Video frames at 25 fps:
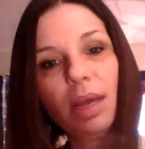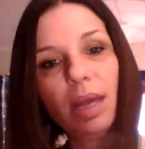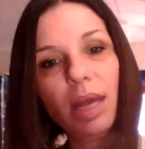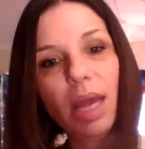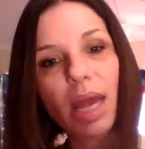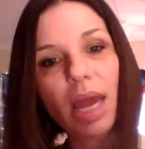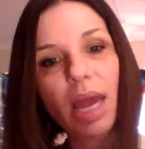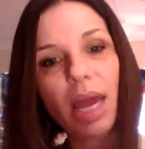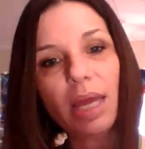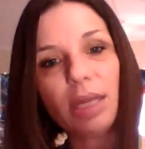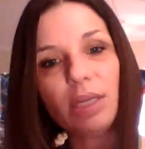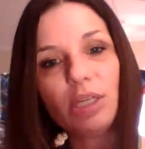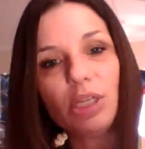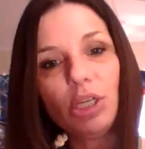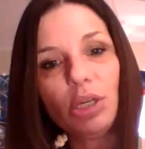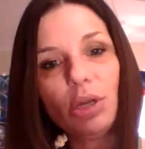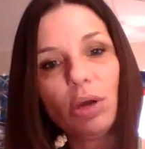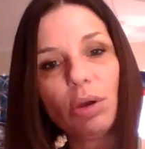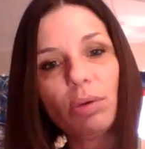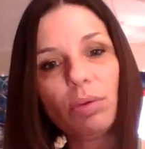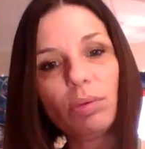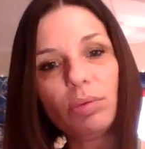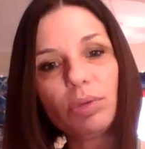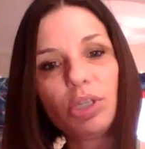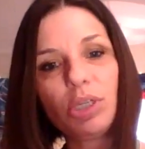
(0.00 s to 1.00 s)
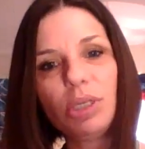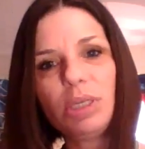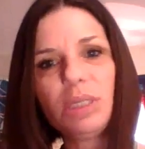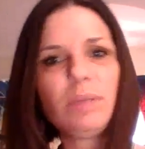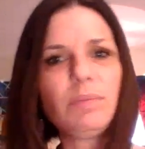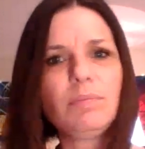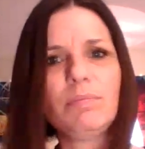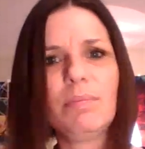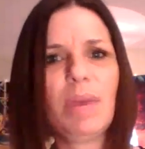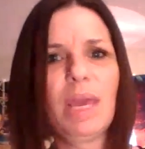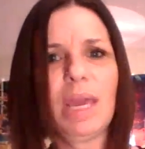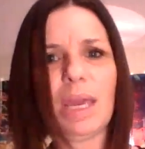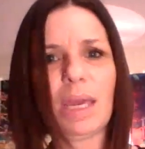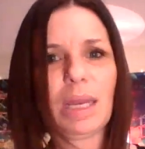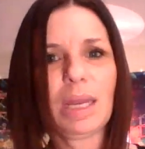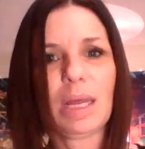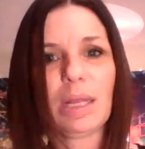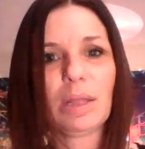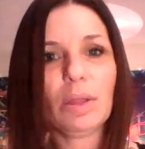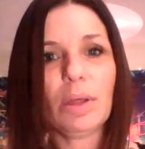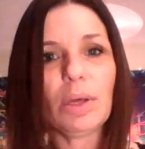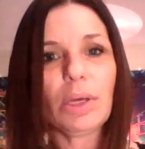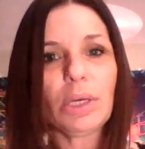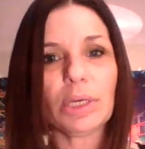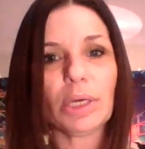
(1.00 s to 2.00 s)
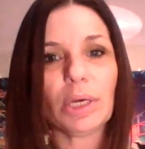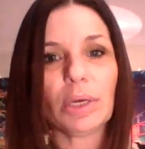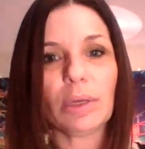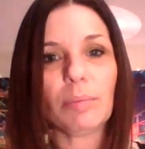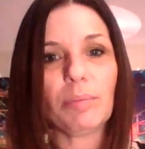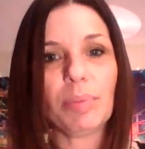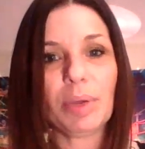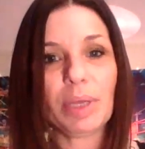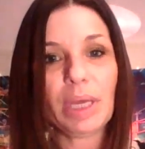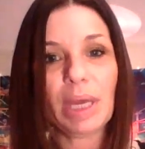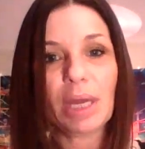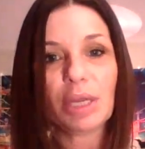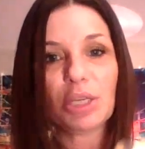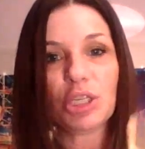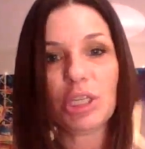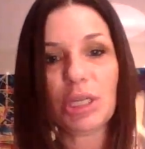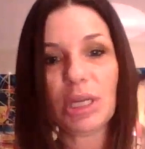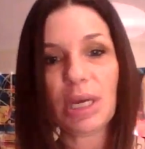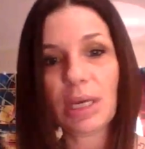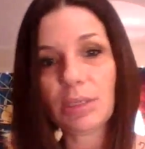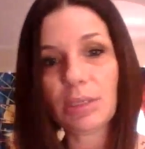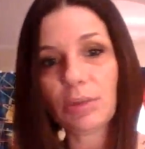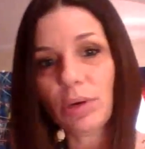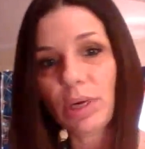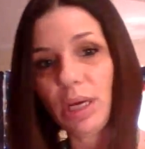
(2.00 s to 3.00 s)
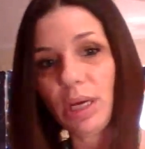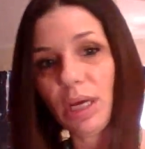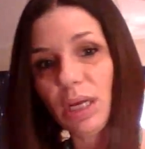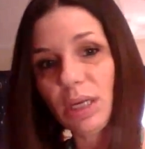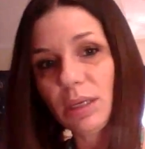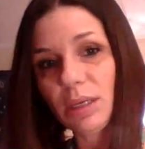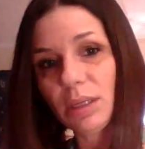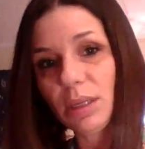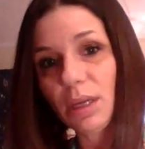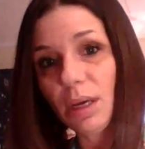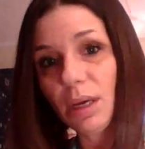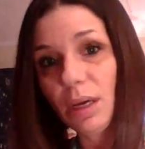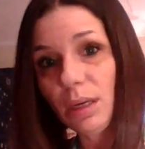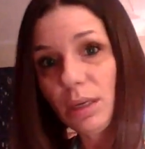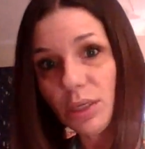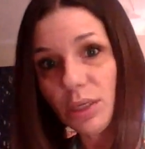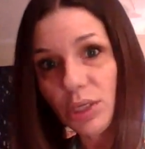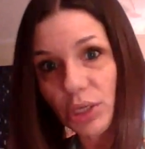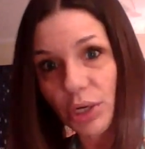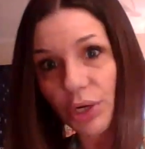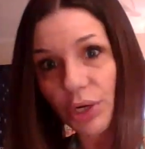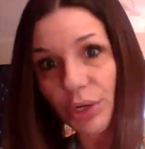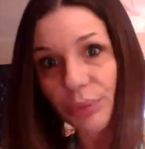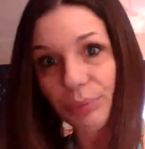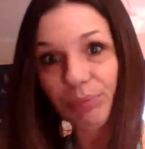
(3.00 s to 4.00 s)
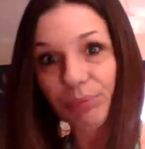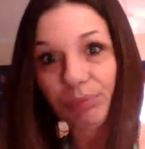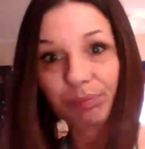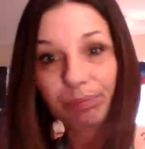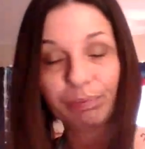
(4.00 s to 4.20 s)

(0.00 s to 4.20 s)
And, you know, she's making it look good, but yet she has her hand in the honey jar.